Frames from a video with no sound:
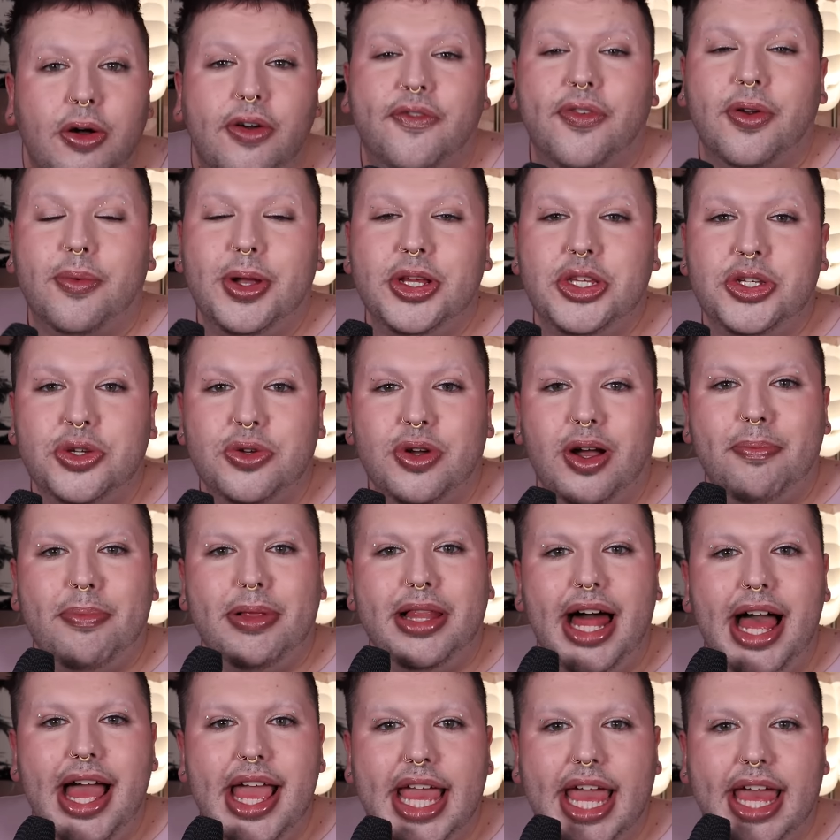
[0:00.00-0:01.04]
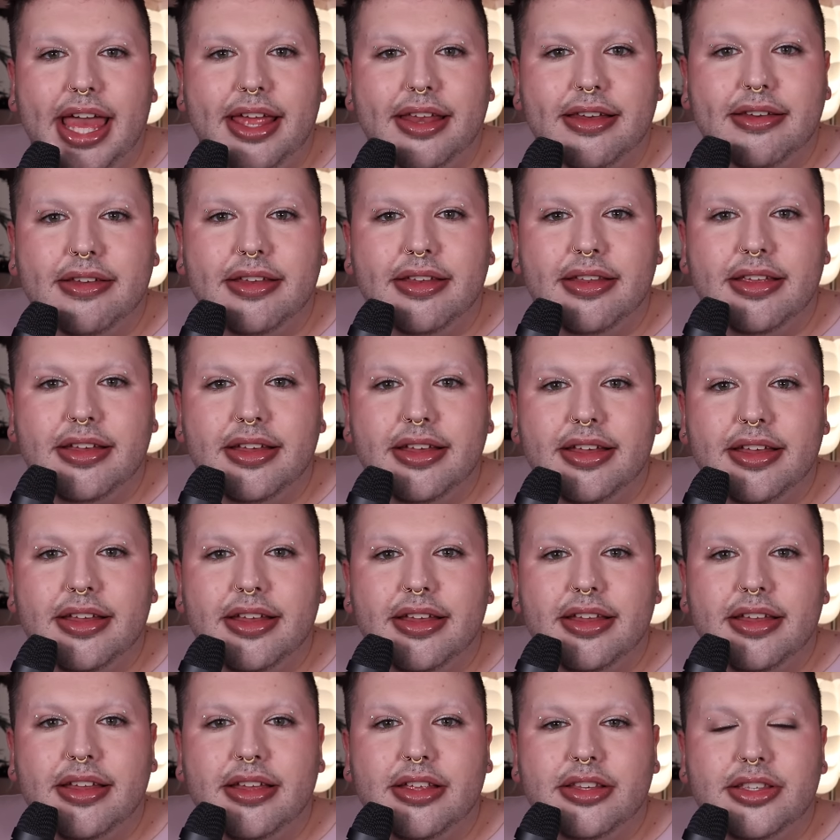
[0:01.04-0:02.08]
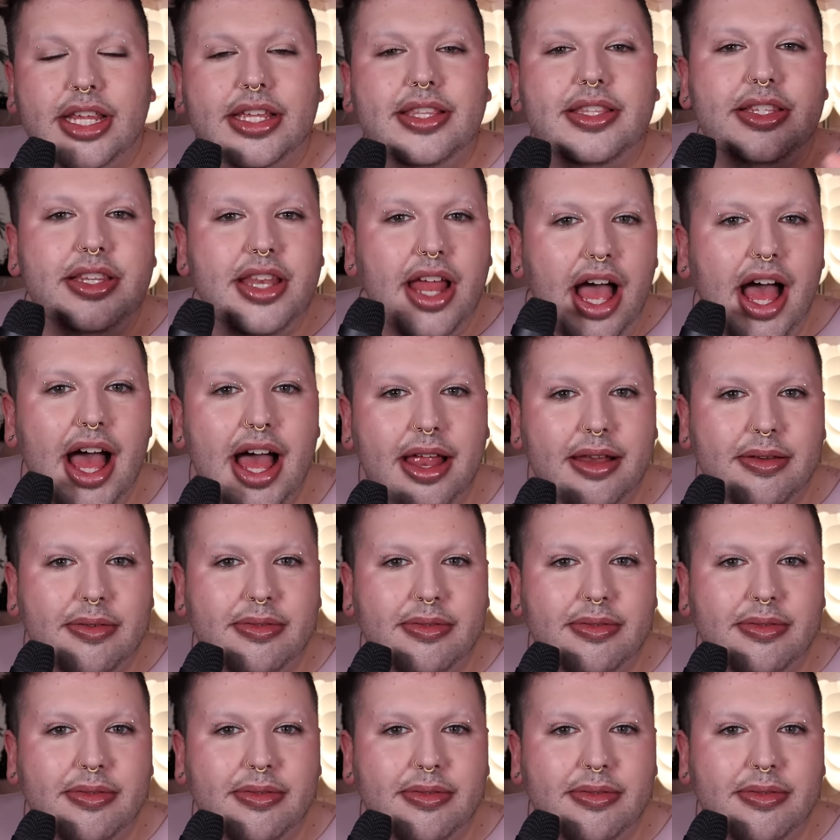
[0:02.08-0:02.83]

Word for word: for which you apply it does not